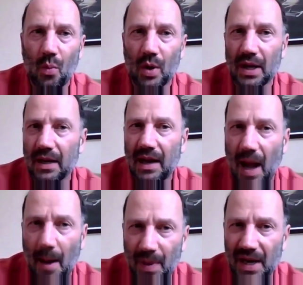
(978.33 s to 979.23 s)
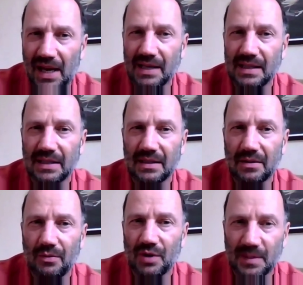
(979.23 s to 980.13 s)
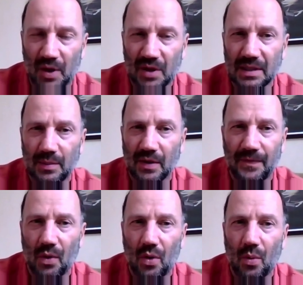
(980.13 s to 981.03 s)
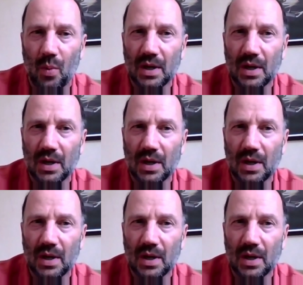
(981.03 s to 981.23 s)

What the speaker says: What are companies responsible for?